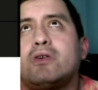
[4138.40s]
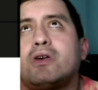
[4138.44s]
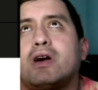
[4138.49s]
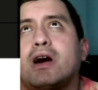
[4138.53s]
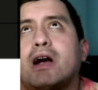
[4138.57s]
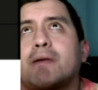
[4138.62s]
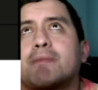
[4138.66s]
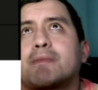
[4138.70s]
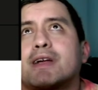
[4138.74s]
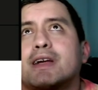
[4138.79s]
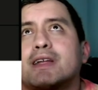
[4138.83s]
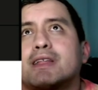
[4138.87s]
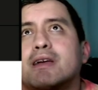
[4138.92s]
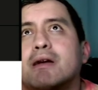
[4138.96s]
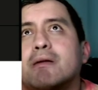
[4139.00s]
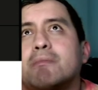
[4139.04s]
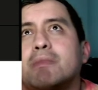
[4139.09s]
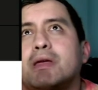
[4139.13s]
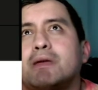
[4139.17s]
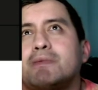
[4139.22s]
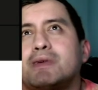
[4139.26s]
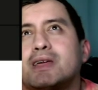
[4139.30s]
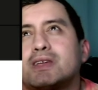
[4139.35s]
I'm kind of,
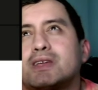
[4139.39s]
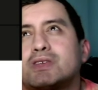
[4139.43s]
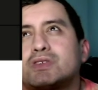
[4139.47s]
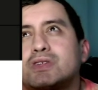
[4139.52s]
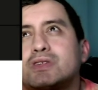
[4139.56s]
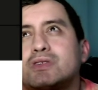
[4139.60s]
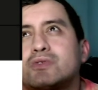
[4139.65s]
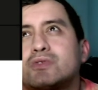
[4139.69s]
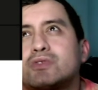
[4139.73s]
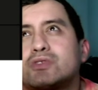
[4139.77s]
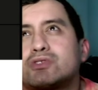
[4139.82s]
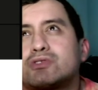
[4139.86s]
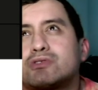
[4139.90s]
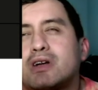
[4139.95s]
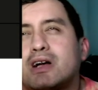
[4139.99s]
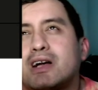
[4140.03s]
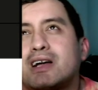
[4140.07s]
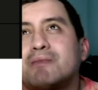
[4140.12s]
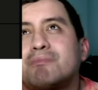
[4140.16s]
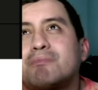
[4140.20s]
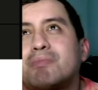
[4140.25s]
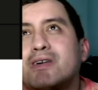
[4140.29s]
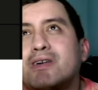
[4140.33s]
maybe I should do the Straw
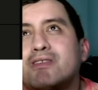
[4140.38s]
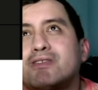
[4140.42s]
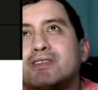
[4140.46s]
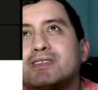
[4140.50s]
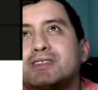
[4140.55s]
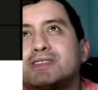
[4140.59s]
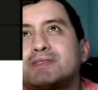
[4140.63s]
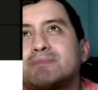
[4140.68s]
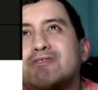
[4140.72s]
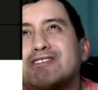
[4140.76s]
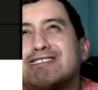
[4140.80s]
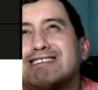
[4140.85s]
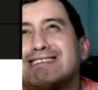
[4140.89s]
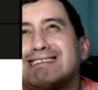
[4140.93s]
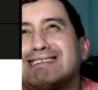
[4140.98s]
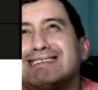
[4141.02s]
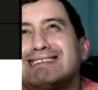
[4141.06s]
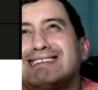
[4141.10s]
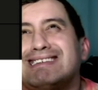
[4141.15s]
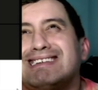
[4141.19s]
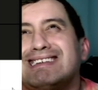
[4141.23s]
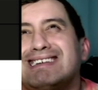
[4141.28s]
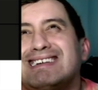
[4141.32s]
Hat Pirates, but
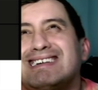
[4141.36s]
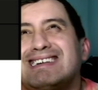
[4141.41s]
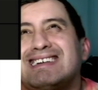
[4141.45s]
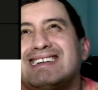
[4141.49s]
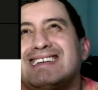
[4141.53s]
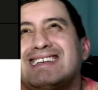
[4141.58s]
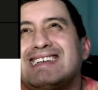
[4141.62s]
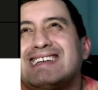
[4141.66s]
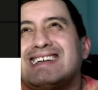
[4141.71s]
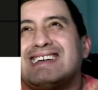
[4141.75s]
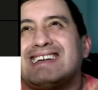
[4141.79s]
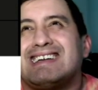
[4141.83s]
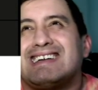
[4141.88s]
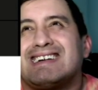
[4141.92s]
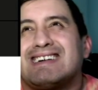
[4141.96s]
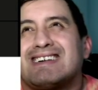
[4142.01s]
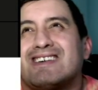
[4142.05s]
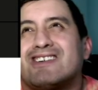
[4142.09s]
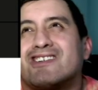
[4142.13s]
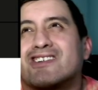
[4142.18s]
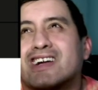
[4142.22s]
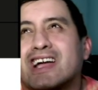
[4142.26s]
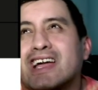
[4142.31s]

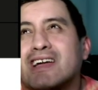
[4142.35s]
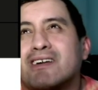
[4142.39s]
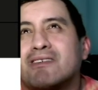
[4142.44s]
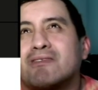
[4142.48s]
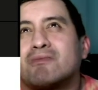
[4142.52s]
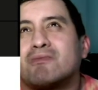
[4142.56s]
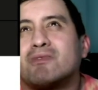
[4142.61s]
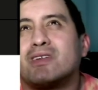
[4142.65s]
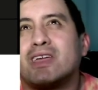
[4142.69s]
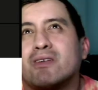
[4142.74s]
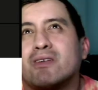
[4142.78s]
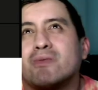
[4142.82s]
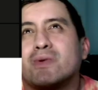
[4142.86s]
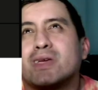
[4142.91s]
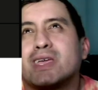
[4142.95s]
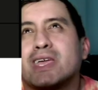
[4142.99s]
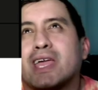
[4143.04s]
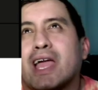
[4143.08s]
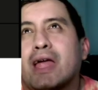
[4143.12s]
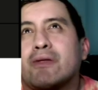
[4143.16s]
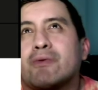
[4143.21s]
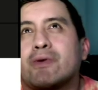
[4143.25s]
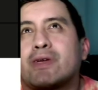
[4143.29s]
okay, we
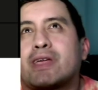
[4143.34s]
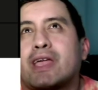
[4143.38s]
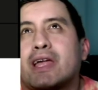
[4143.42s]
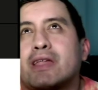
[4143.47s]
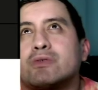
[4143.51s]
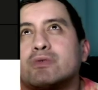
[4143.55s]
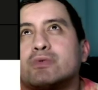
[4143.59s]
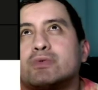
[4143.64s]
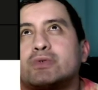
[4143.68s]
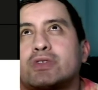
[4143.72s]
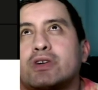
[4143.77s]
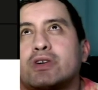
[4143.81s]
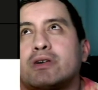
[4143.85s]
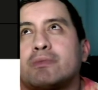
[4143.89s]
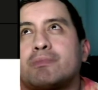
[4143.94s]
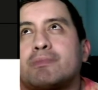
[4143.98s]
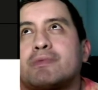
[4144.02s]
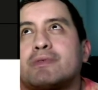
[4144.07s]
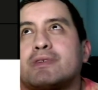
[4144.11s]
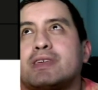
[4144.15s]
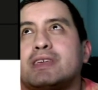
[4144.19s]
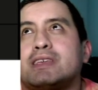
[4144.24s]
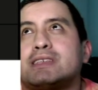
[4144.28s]
can. Usopp,
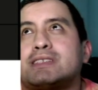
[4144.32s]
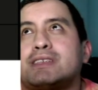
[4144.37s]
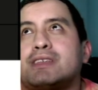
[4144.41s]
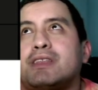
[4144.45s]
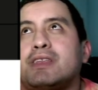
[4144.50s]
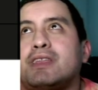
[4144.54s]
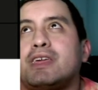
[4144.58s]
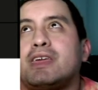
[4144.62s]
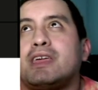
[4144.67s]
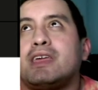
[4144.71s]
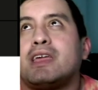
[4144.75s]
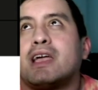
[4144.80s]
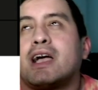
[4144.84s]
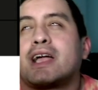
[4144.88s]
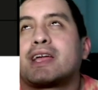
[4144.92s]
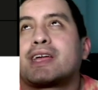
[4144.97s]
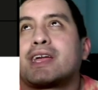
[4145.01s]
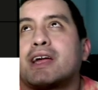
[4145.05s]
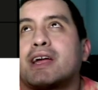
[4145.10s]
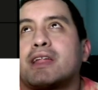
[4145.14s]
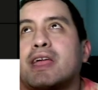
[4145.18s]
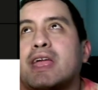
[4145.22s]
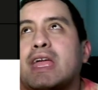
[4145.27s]
easy D. I
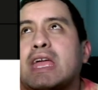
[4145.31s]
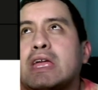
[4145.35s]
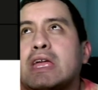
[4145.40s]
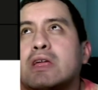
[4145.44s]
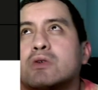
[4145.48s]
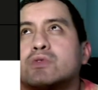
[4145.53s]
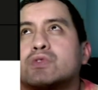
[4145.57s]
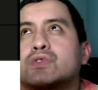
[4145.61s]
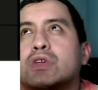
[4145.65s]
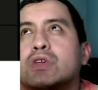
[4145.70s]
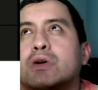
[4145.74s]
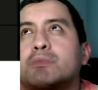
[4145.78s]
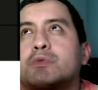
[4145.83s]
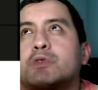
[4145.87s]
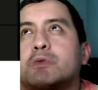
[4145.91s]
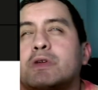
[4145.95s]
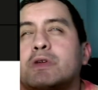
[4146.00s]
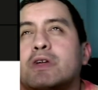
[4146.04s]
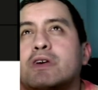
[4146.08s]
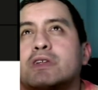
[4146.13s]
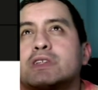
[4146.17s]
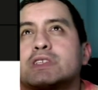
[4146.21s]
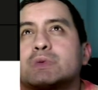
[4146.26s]
kind of hate Usopp, to be
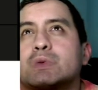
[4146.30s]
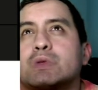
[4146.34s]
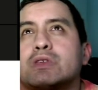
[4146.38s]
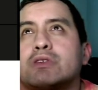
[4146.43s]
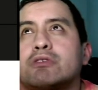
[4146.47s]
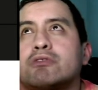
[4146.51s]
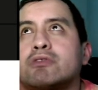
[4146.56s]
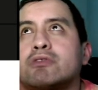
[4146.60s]
honest with you.